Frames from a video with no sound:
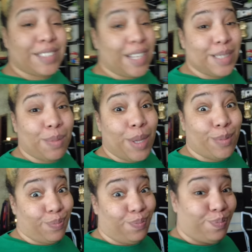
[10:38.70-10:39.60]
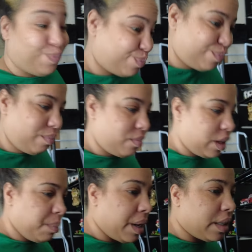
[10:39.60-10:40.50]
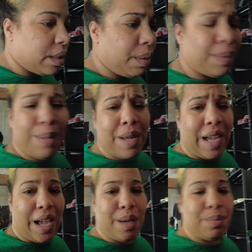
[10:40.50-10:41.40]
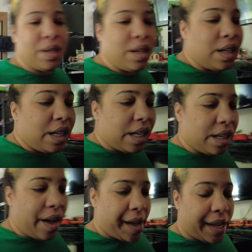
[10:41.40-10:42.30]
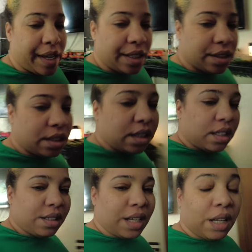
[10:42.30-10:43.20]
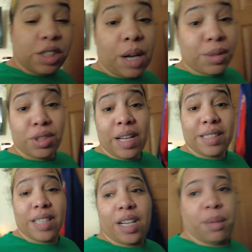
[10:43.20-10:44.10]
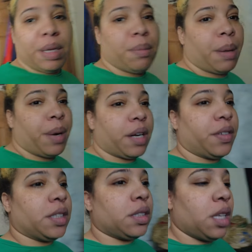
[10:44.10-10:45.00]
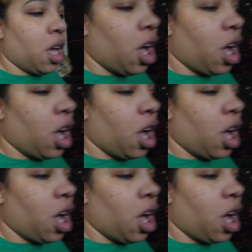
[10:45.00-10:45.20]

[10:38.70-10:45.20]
excites me. But let me play my game, and I'll chat with you guys later. I'm eating my breakfast.